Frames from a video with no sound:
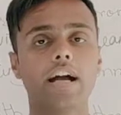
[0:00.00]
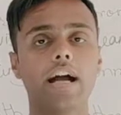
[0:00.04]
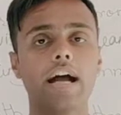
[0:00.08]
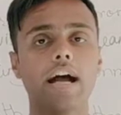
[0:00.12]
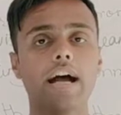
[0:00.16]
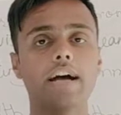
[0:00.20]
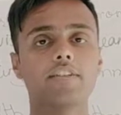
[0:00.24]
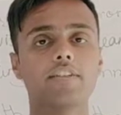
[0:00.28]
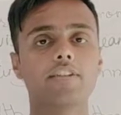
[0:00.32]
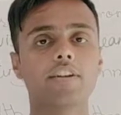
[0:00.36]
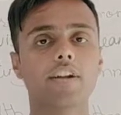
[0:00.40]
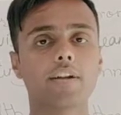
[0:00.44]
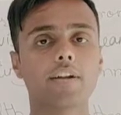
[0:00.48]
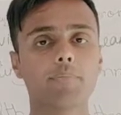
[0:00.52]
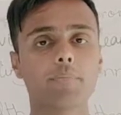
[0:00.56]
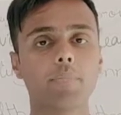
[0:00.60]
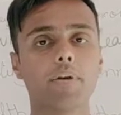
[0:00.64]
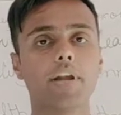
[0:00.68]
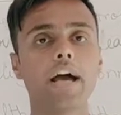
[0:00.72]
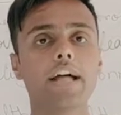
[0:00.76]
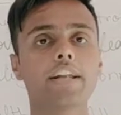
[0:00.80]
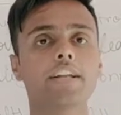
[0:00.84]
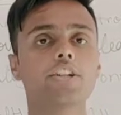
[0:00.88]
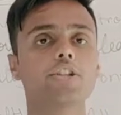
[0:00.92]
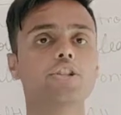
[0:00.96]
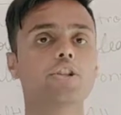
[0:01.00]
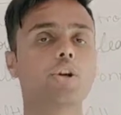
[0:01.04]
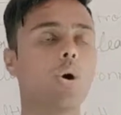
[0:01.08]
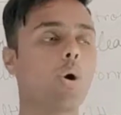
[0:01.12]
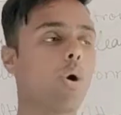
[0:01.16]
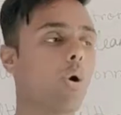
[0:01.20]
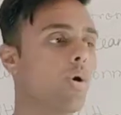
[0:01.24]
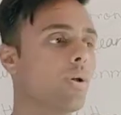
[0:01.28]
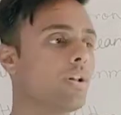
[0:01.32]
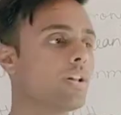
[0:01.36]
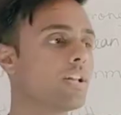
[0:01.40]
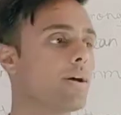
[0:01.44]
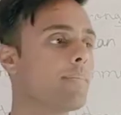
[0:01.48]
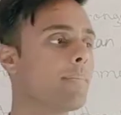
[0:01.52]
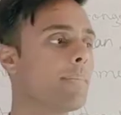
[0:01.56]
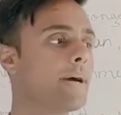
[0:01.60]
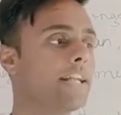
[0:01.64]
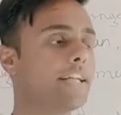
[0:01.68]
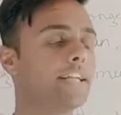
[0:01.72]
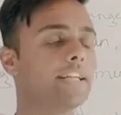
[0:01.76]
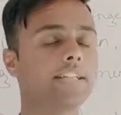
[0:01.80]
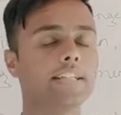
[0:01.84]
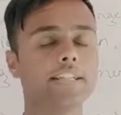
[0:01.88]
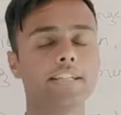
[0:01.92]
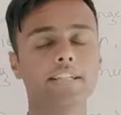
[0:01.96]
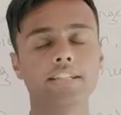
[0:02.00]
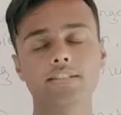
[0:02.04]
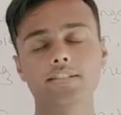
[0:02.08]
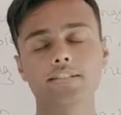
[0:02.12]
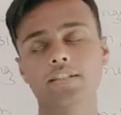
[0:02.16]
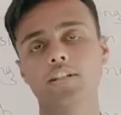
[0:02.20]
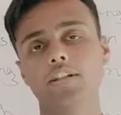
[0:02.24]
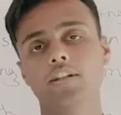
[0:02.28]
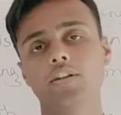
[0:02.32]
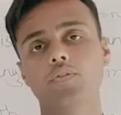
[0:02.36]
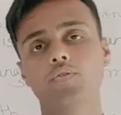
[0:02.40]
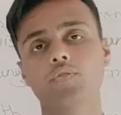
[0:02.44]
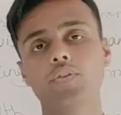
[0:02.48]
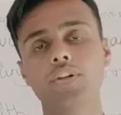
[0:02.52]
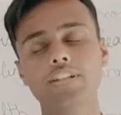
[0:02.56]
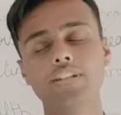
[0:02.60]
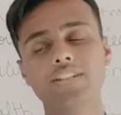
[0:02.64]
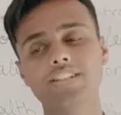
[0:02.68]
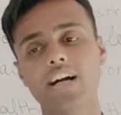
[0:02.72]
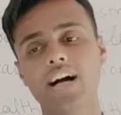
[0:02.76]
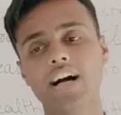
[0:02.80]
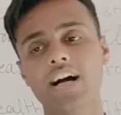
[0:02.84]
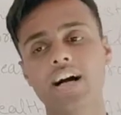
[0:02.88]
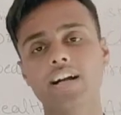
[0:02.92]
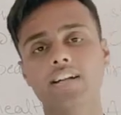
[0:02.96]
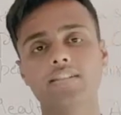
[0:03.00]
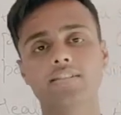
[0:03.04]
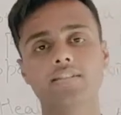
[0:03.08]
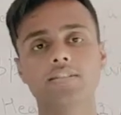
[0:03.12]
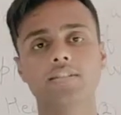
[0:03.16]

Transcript: and replenish all the amenities which are